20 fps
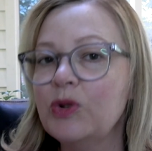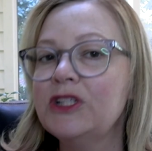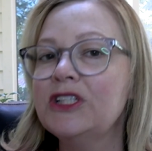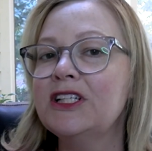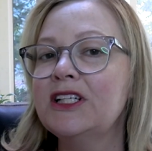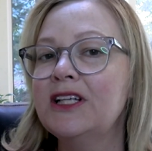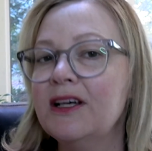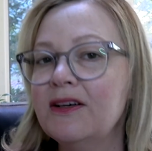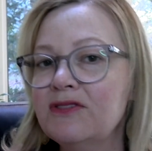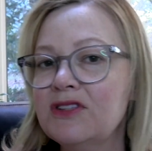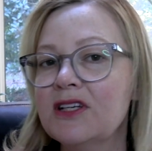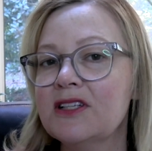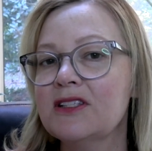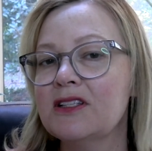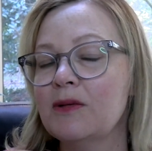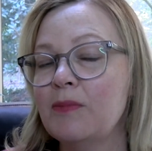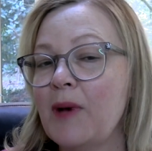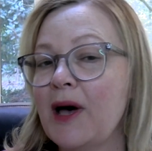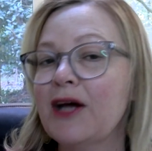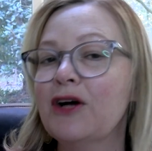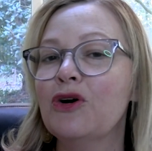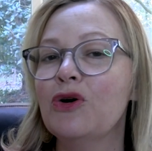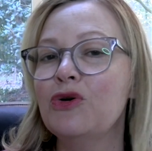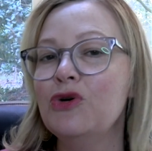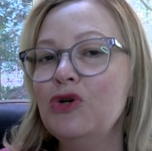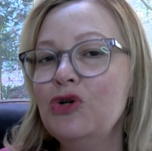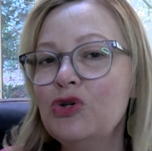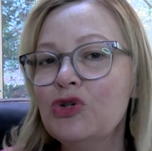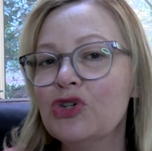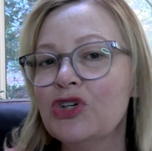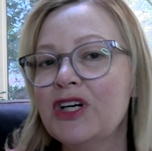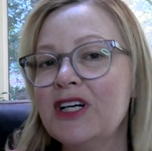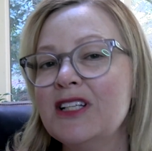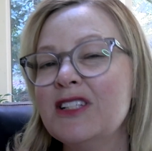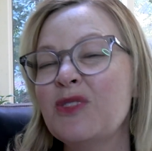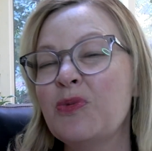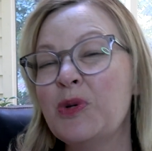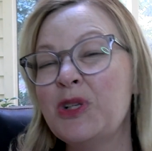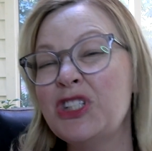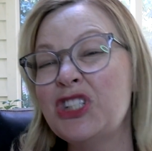which gives us the
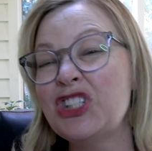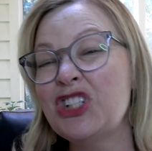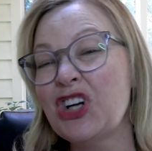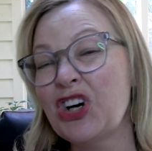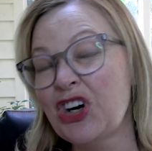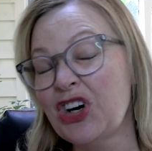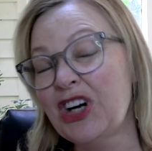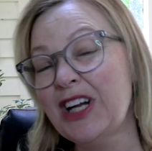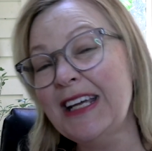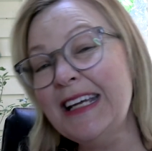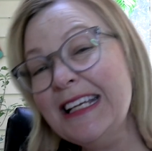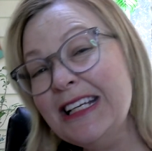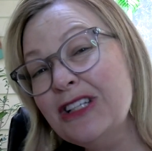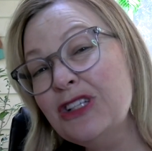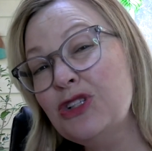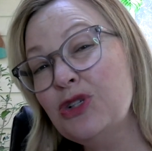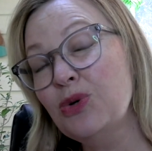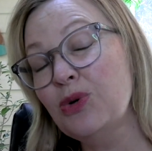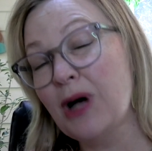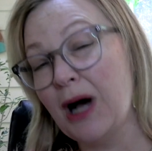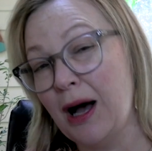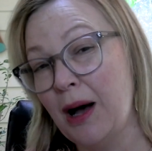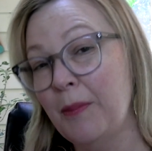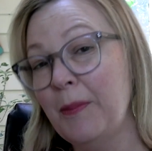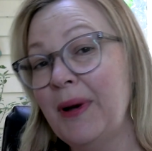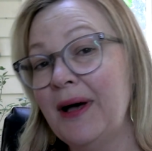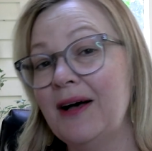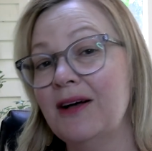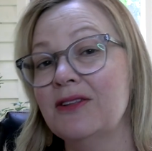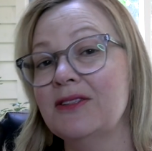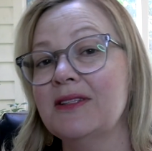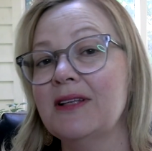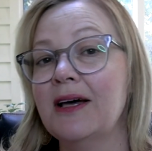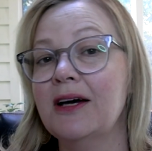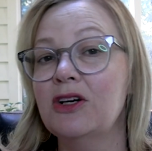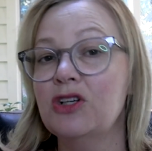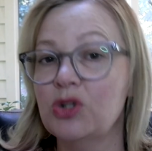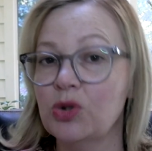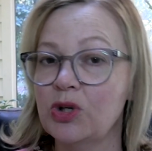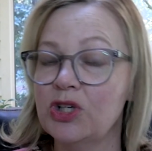micronutrients, which turn into compounds
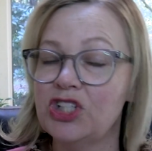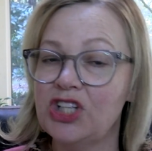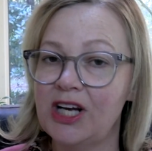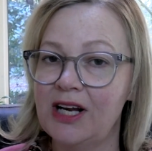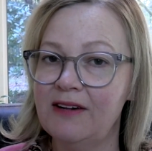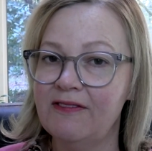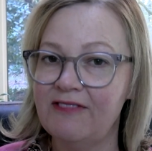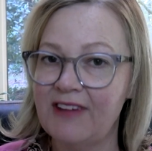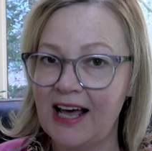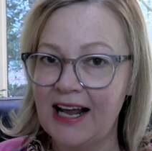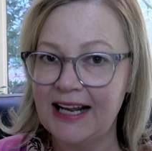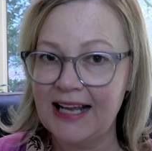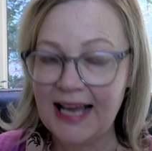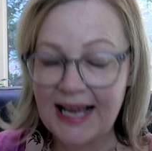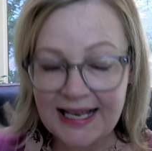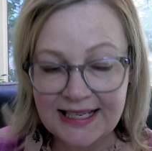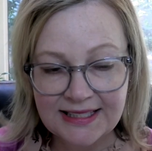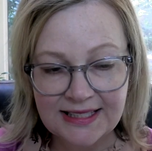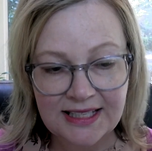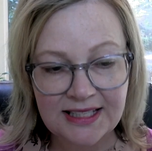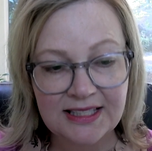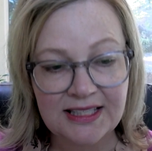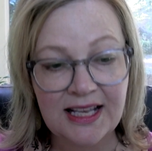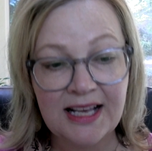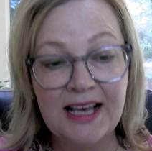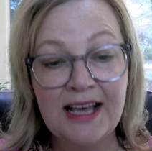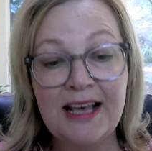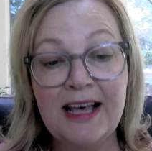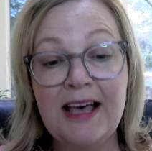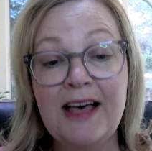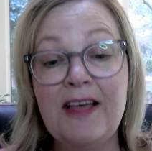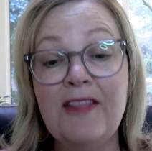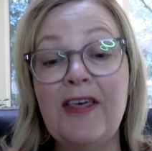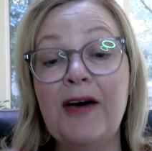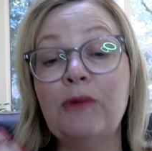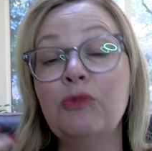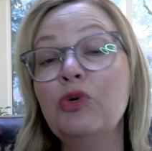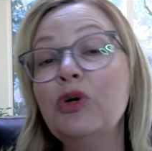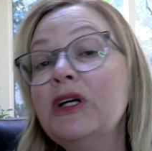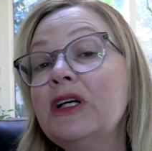like short chain fatty acids
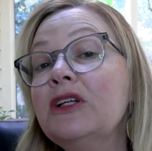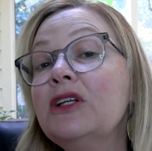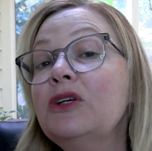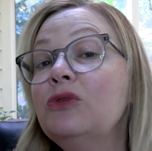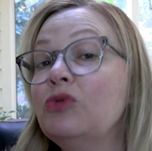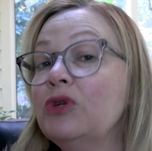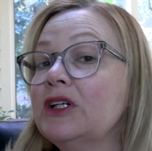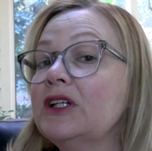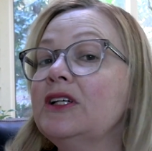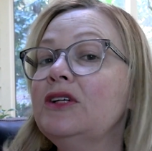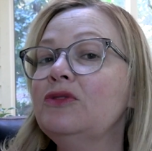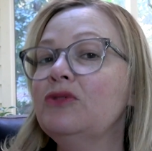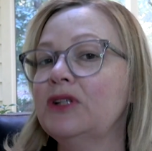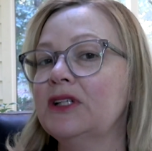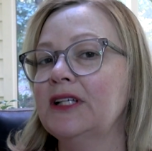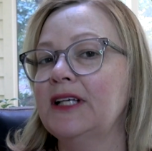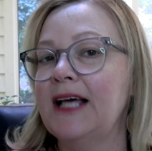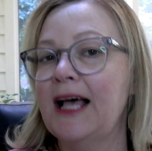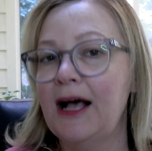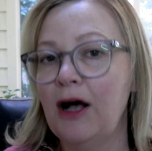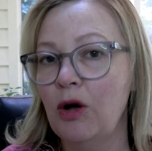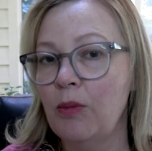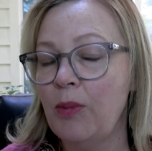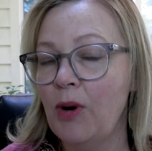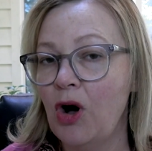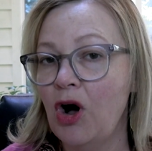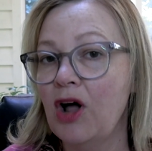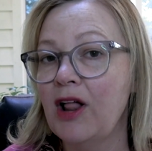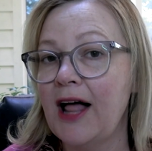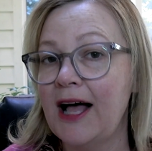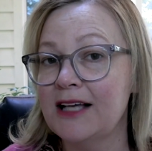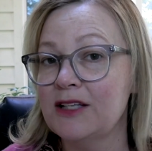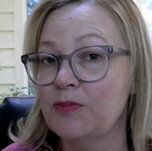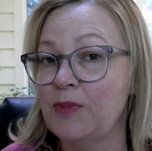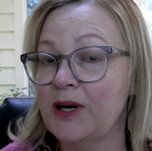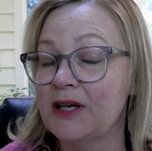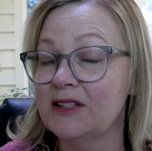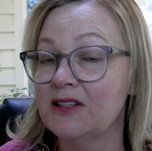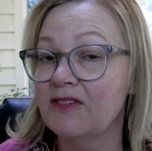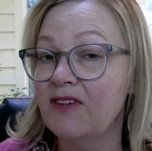that really, really, really help all
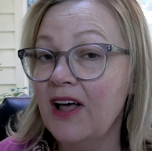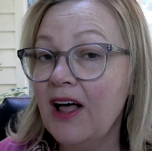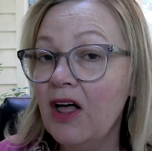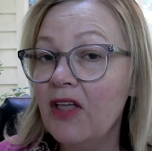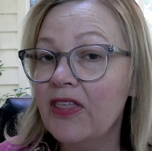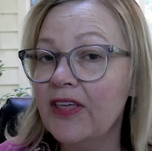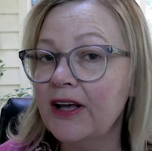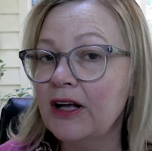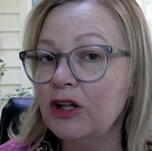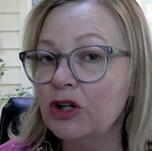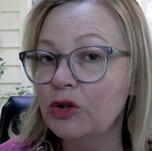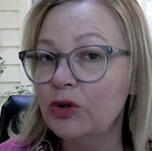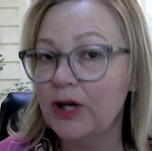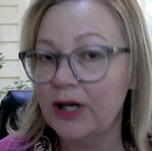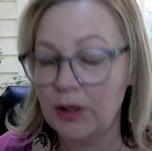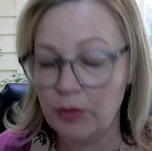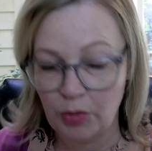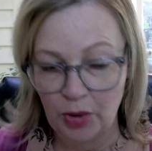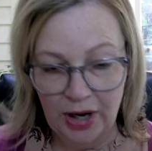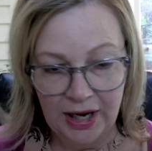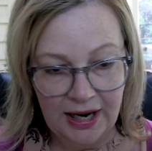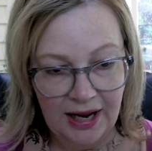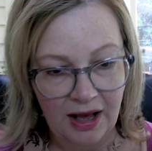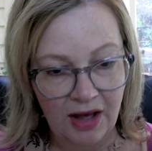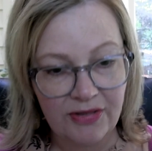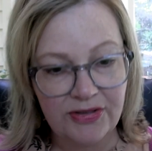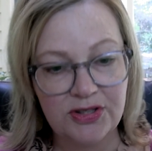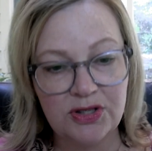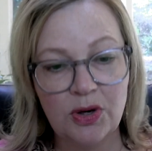aspects of health, including brain health.